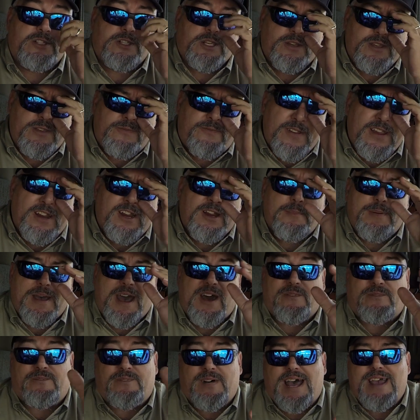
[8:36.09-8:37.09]
So you figure
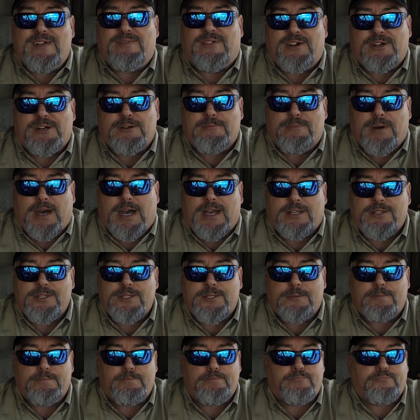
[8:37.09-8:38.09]
about $500.